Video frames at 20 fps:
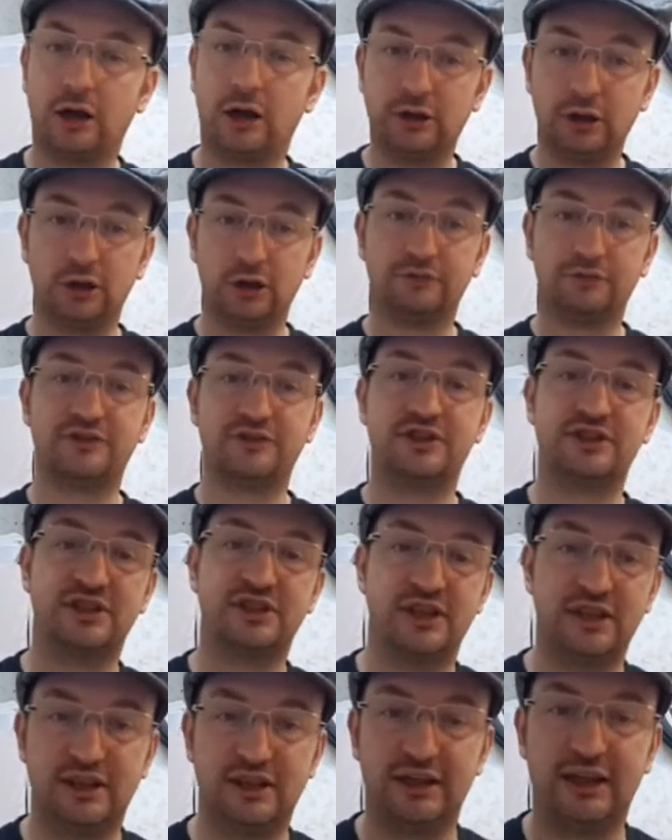I'd love to
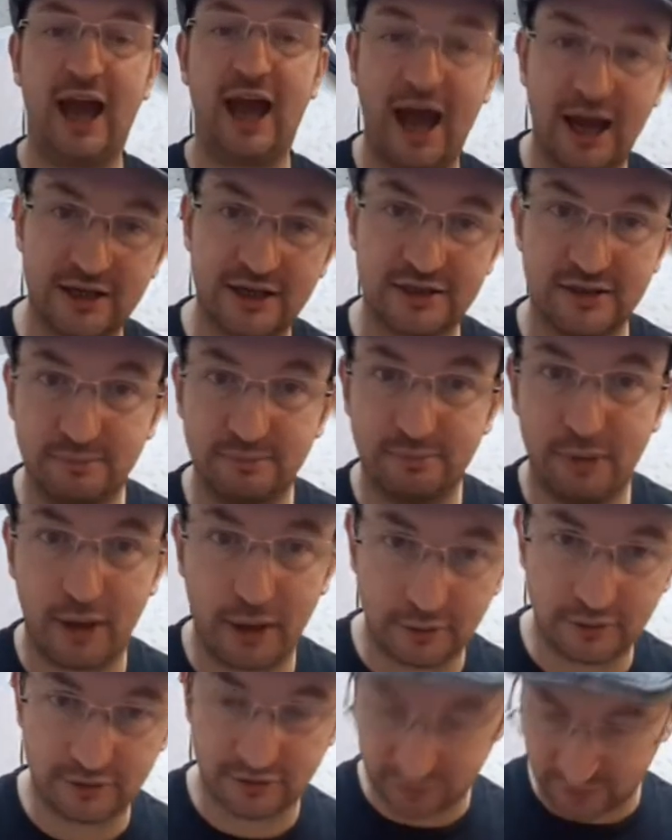see the hacks and
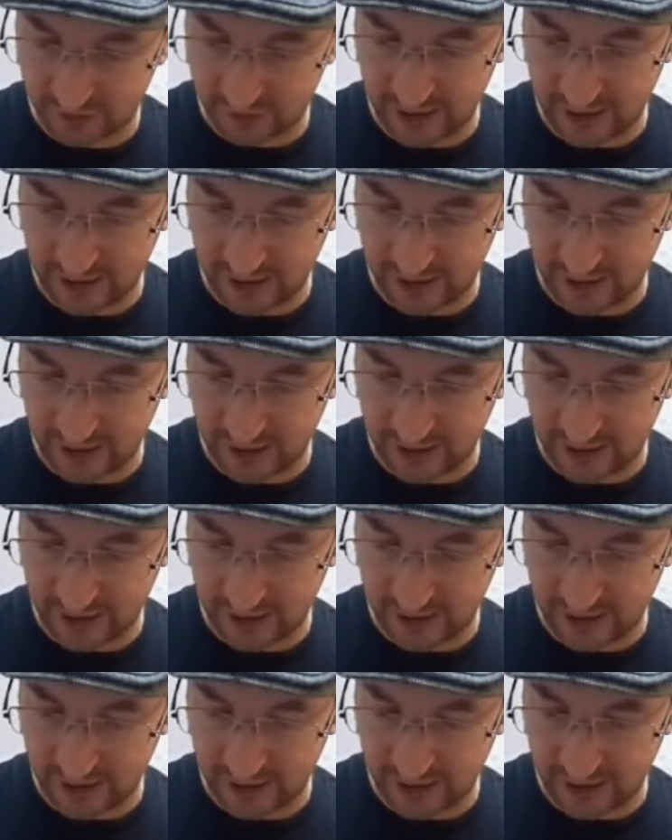pokes for